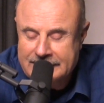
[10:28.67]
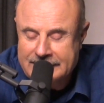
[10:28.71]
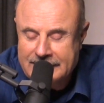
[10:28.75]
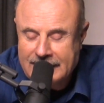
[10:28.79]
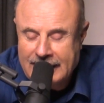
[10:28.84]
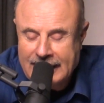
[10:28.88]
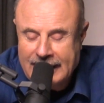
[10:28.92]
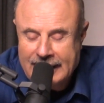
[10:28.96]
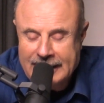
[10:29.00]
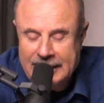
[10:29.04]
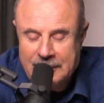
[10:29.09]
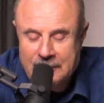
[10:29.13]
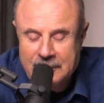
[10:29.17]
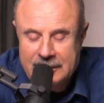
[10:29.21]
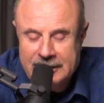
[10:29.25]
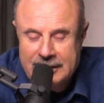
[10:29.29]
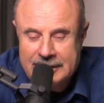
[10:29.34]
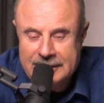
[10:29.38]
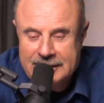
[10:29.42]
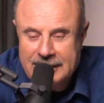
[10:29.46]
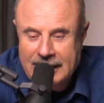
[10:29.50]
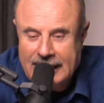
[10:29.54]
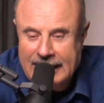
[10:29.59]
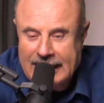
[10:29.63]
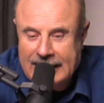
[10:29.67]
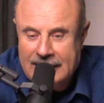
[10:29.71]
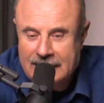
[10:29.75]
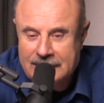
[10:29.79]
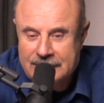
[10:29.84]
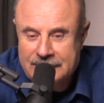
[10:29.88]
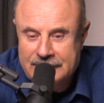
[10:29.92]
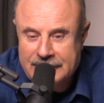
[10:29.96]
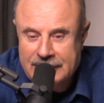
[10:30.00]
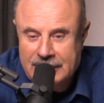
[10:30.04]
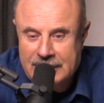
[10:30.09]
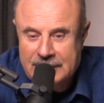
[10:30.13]
society with
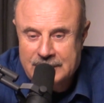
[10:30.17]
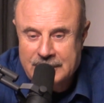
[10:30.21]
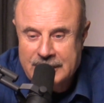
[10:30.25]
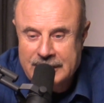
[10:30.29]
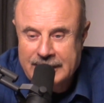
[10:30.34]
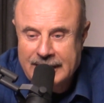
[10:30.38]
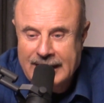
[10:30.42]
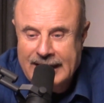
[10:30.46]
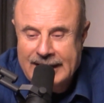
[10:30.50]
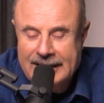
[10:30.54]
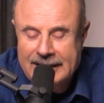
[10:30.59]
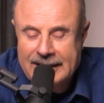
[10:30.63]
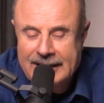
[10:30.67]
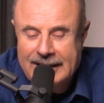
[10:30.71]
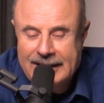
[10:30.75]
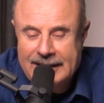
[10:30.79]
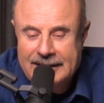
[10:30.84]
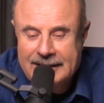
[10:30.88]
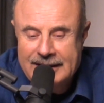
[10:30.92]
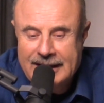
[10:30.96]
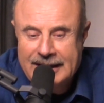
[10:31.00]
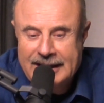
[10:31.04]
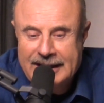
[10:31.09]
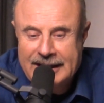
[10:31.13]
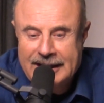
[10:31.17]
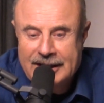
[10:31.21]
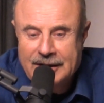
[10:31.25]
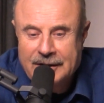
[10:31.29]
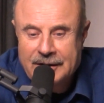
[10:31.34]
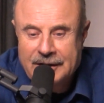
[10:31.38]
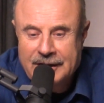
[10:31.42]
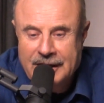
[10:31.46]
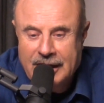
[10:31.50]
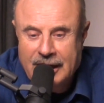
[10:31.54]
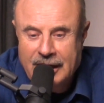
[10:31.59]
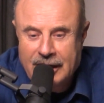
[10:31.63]
entitled children. They need to
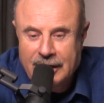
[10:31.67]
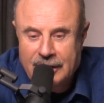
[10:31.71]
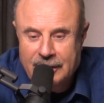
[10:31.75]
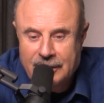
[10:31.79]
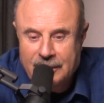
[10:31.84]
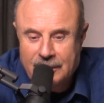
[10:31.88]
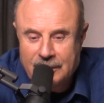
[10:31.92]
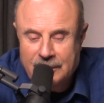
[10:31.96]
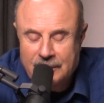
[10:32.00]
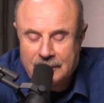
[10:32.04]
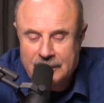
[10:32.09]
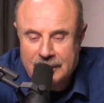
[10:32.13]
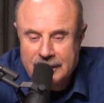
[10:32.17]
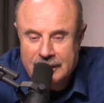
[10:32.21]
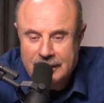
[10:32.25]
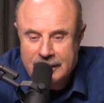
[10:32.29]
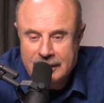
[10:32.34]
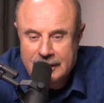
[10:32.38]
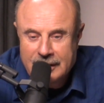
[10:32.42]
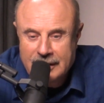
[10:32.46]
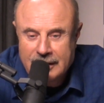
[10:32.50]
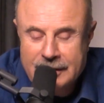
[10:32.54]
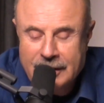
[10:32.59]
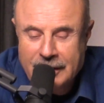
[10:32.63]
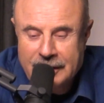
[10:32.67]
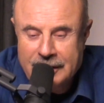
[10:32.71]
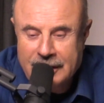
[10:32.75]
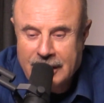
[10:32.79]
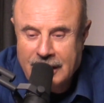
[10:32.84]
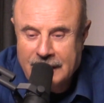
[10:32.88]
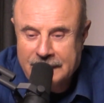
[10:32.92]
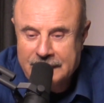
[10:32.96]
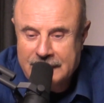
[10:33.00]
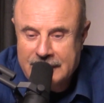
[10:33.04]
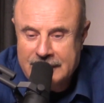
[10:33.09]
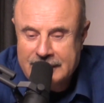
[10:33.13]
hear no. Turn
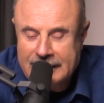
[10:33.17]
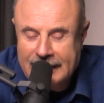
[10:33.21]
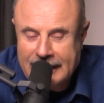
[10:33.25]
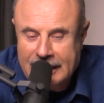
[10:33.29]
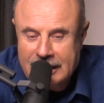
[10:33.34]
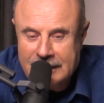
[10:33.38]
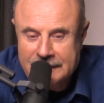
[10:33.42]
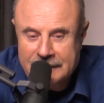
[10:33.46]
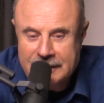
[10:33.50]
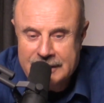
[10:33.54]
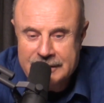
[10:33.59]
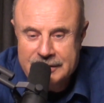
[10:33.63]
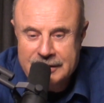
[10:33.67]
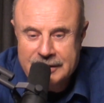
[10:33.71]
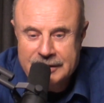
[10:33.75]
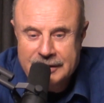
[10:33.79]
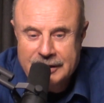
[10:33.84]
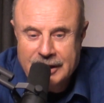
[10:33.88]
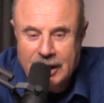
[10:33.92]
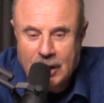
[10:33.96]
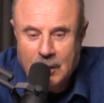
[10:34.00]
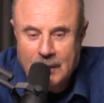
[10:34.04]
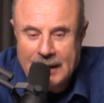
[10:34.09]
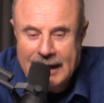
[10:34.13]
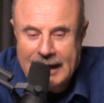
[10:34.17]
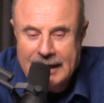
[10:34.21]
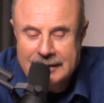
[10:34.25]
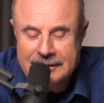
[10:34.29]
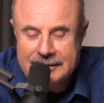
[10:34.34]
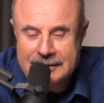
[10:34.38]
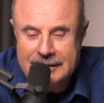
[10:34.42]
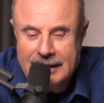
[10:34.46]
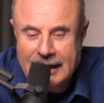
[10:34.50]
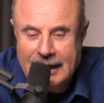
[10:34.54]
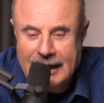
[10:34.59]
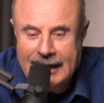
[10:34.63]
off the television, go
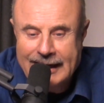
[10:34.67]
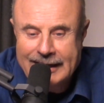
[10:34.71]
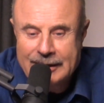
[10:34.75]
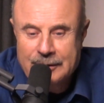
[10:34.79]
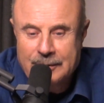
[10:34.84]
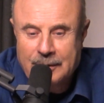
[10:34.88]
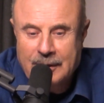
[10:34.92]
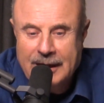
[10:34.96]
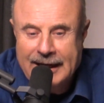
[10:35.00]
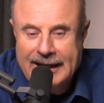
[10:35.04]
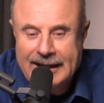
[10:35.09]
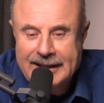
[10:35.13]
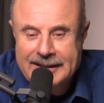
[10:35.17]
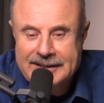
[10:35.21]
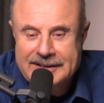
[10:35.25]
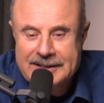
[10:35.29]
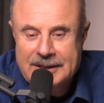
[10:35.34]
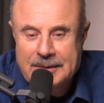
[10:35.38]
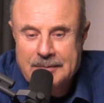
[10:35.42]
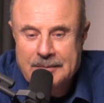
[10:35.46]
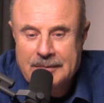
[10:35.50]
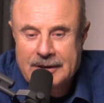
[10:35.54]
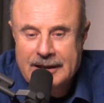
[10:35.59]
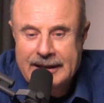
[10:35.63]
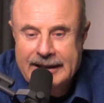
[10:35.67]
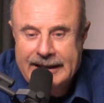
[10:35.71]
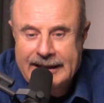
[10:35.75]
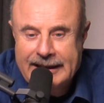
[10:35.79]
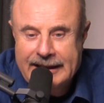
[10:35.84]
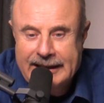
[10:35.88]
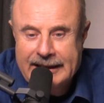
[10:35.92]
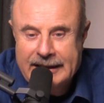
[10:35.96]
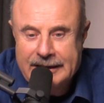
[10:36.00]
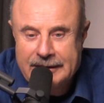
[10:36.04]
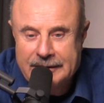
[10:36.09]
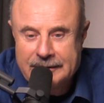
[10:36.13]
outside, rake some
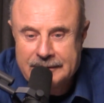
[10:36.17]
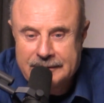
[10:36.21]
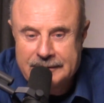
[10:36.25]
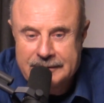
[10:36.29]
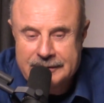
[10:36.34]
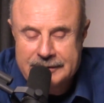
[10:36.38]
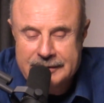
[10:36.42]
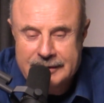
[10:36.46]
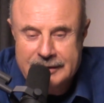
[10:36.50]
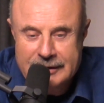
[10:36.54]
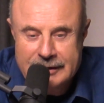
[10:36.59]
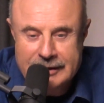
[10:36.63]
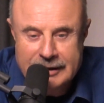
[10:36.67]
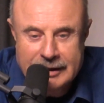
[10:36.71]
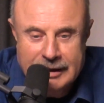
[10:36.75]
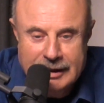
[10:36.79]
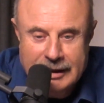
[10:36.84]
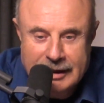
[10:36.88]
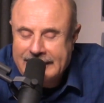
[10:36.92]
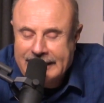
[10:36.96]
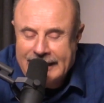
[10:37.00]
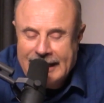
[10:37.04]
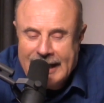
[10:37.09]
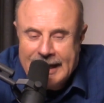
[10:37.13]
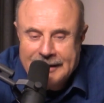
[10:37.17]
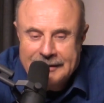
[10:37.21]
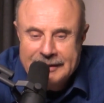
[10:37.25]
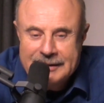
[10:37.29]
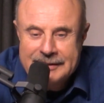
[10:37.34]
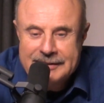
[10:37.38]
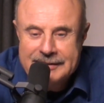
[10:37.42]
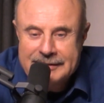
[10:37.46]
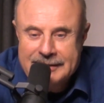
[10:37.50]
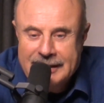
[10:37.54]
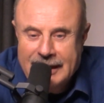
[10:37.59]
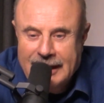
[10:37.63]
leaves, get out in
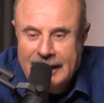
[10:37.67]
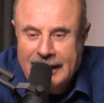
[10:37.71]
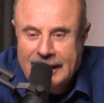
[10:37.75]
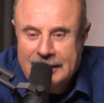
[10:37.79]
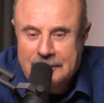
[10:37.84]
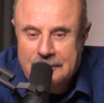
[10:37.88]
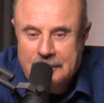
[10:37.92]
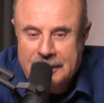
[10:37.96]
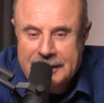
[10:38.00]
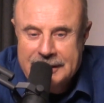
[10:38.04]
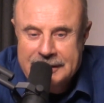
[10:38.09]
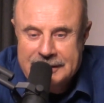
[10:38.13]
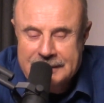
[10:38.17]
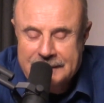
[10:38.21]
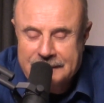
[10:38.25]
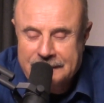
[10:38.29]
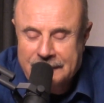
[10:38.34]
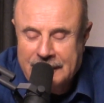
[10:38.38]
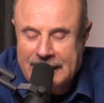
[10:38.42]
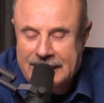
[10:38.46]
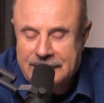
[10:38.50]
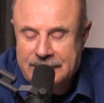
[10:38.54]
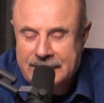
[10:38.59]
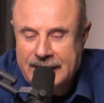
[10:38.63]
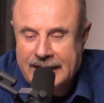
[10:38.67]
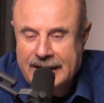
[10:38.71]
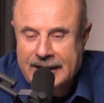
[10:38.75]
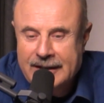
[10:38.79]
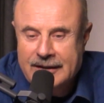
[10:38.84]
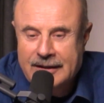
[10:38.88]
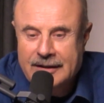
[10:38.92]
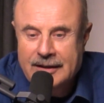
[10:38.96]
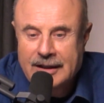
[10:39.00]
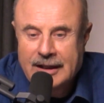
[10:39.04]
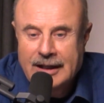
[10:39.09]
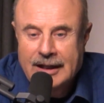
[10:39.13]
the sun, breathe some fresh
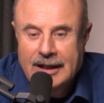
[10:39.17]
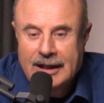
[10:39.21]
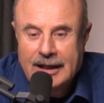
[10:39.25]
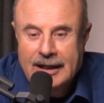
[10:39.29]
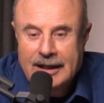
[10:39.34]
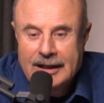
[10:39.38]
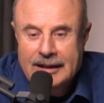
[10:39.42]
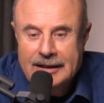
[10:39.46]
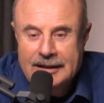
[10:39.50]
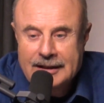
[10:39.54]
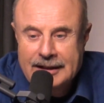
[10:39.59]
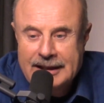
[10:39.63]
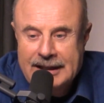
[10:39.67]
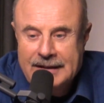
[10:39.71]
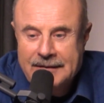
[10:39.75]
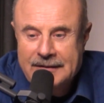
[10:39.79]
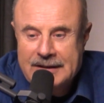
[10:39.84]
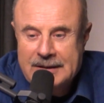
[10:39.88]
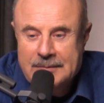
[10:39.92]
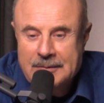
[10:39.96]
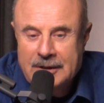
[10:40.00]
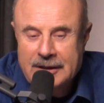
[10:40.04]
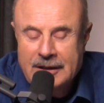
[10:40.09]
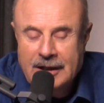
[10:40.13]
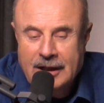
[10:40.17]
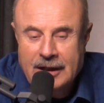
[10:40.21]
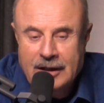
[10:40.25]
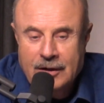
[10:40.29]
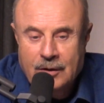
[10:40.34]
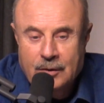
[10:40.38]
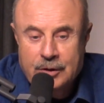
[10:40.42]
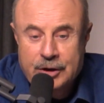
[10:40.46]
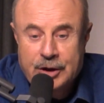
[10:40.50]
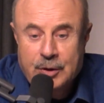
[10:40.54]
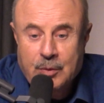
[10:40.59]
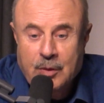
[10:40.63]
air, leave them
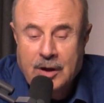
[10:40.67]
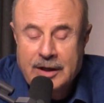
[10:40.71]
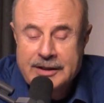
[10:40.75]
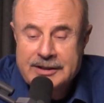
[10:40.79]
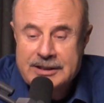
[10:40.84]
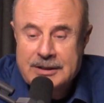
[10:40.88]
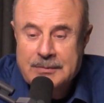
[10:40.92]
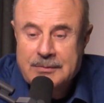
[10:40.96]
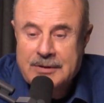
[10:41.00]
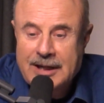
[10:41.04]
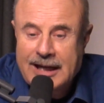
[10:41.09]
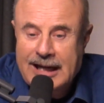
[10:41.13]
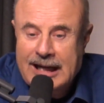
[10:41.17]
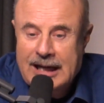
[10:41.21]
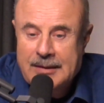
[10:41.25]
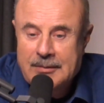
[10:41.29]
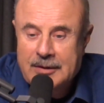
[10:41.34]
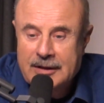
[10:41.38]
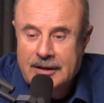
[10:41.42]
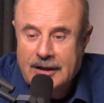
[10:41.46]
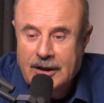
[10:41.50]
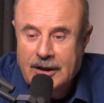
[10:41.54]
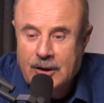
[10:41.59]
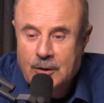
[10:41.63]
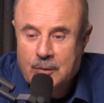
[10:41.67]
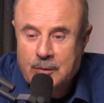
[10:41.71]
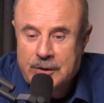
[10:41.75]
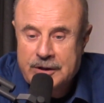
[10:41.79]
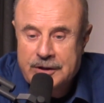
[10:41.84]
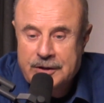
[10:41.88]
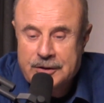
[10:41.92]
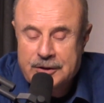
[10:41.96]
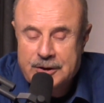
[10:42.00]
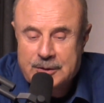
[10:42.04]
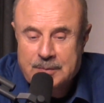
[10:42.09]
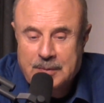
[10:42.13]
alone. You want some time alone
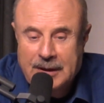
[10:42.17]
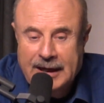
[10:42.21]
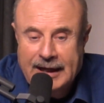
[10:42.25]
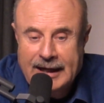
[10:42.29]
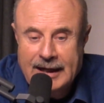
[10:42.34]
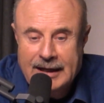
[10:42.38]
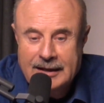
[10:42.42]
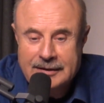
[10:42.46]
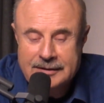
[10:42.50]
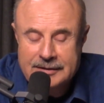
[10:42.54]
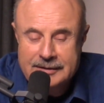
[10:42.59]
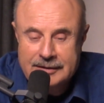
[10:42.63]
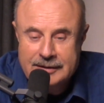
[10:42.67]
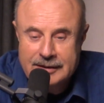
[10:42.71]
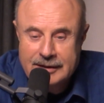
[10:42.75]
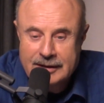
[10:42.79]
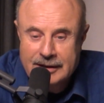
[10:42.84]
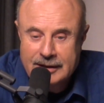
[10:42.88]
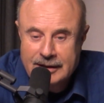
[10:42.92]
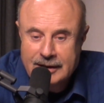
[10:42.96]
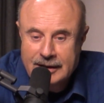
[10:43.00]
with your spouse?